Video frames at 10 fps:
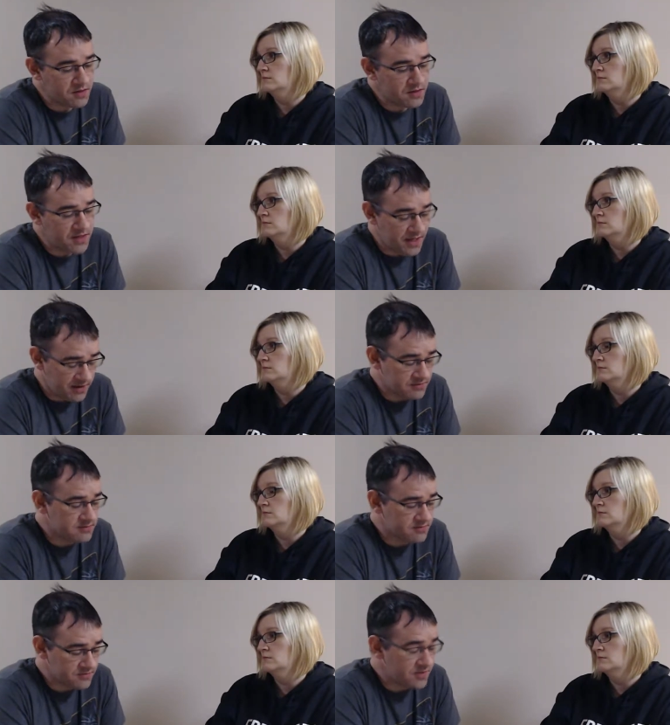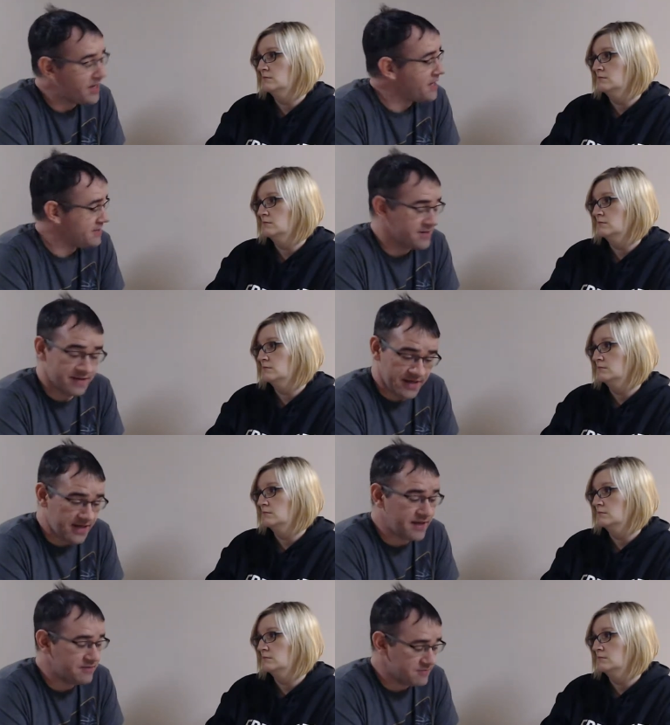Speaker 1: Yeah, Rey, and
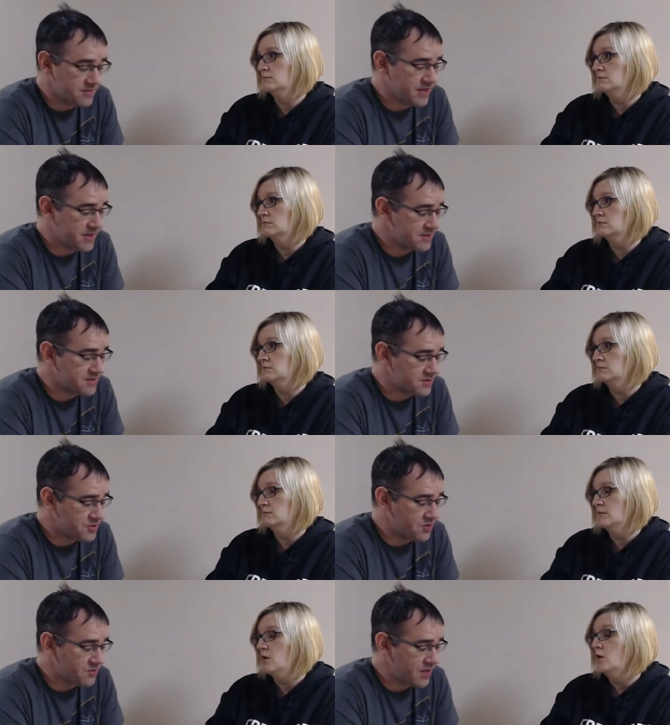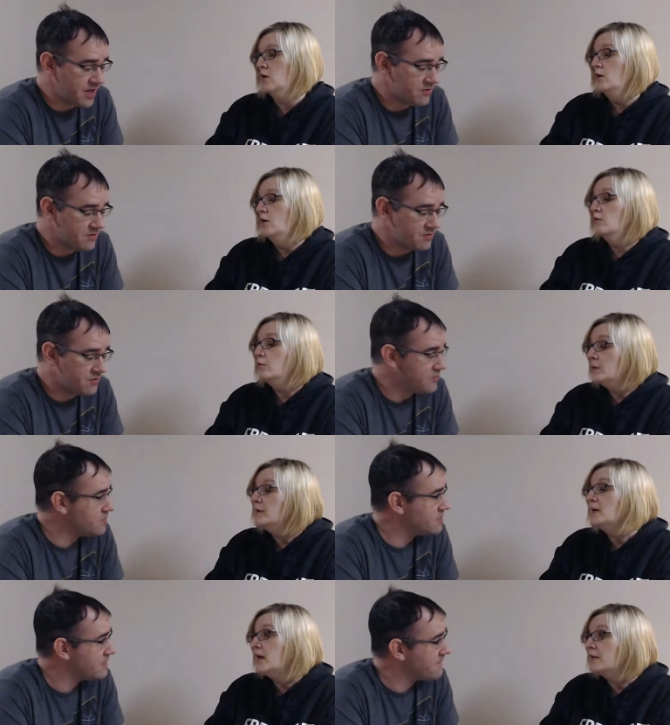they they showed that.
Speaker 2: For a
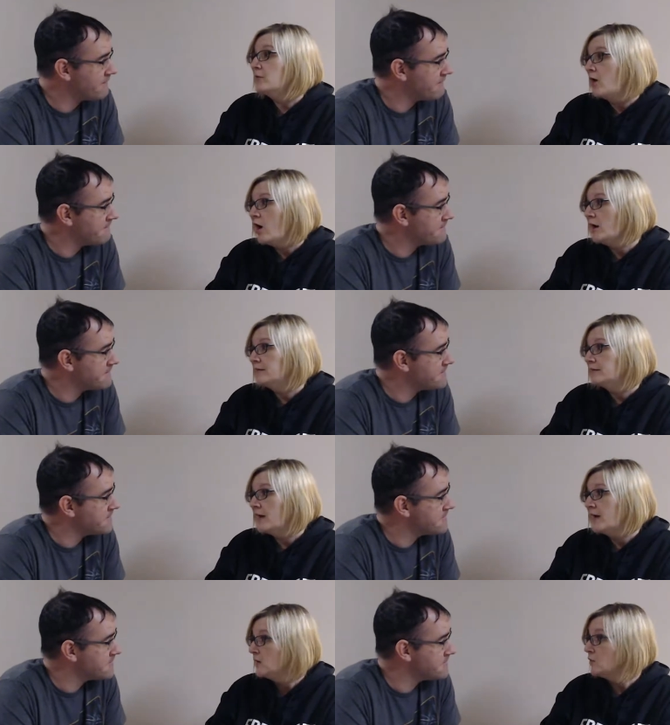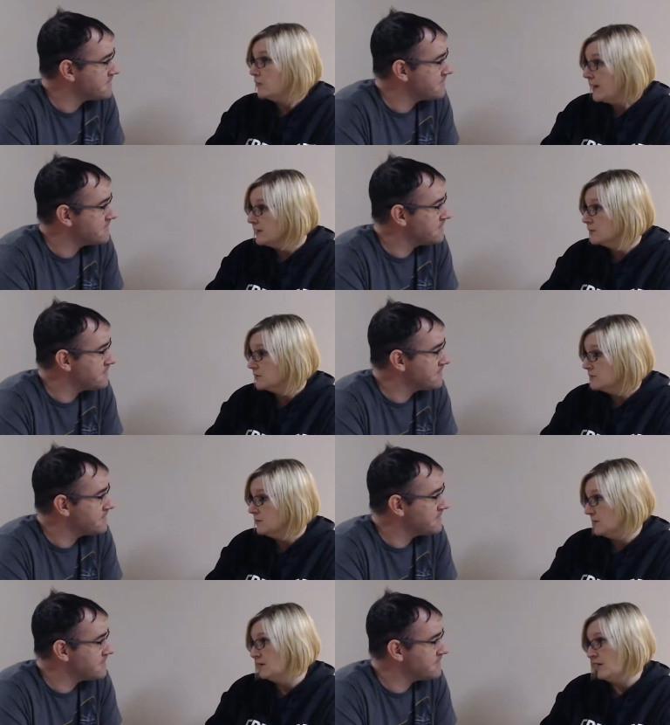minute, I thought Kylo Ren was
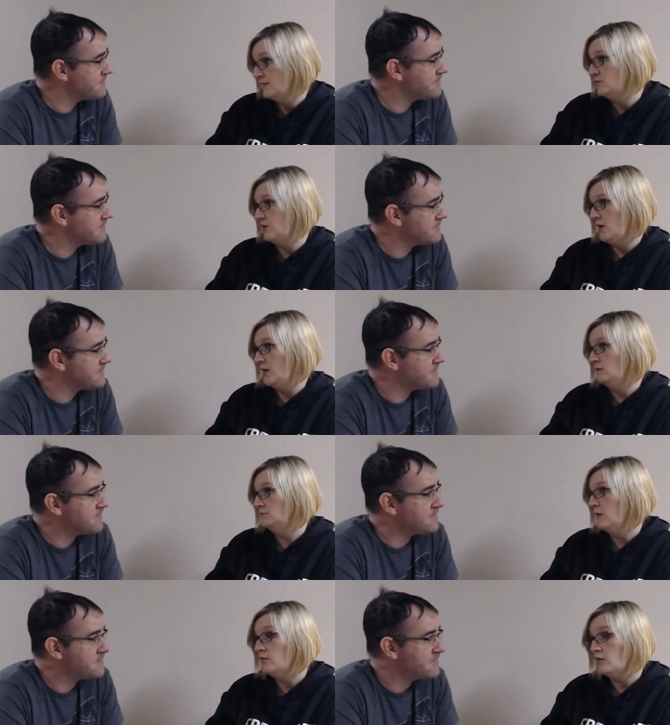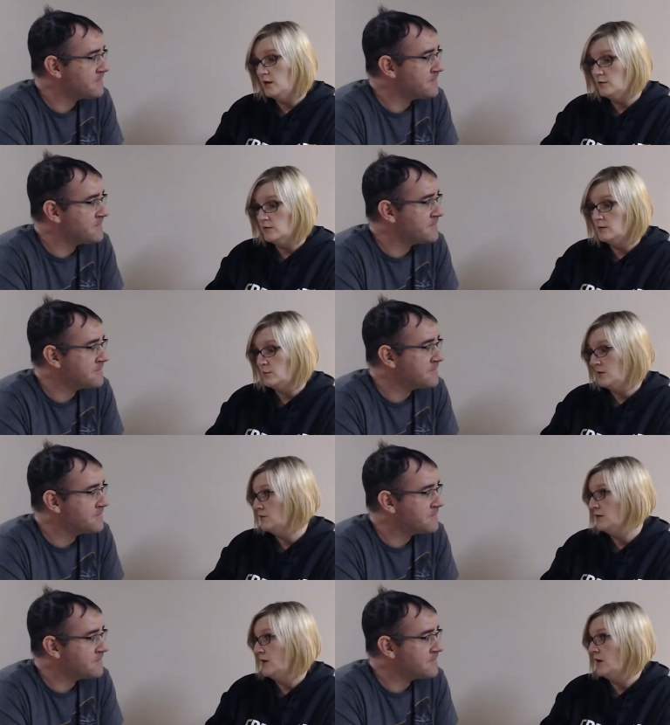going to be the Last Jedi thought he was going to be the
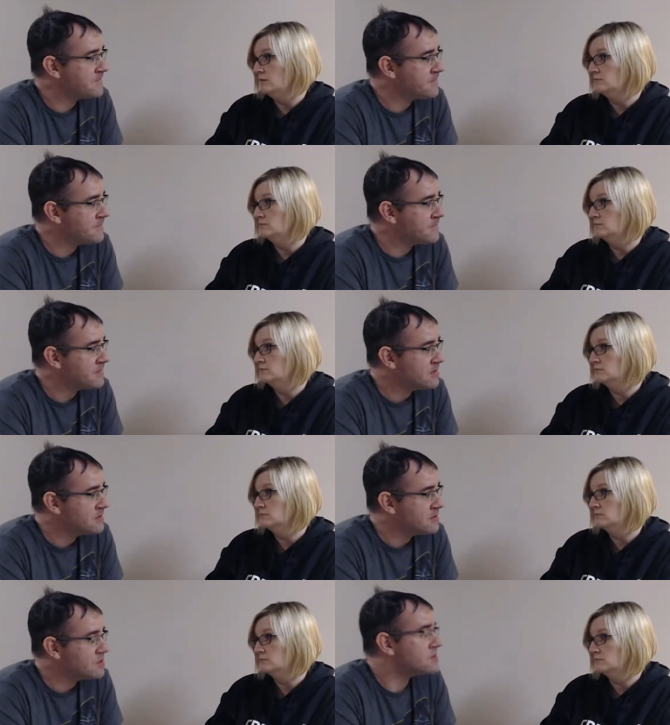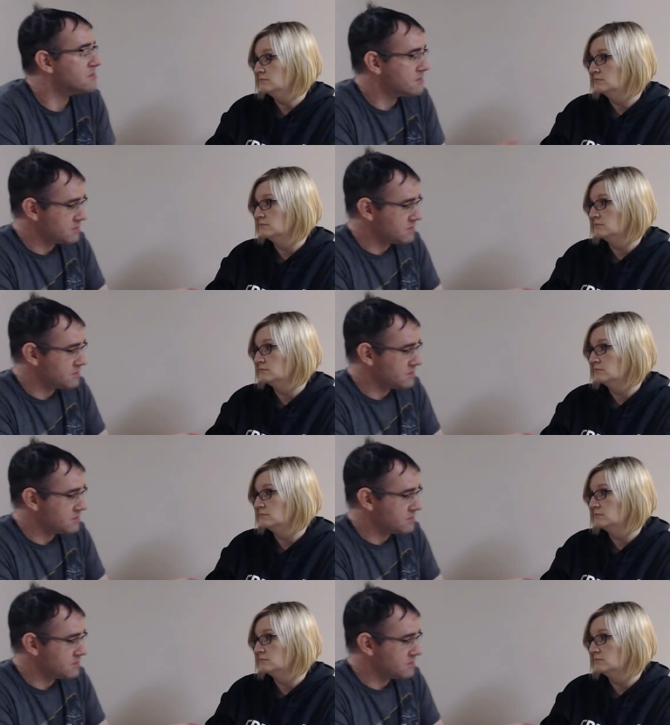good guy.
Speaker 1: Well,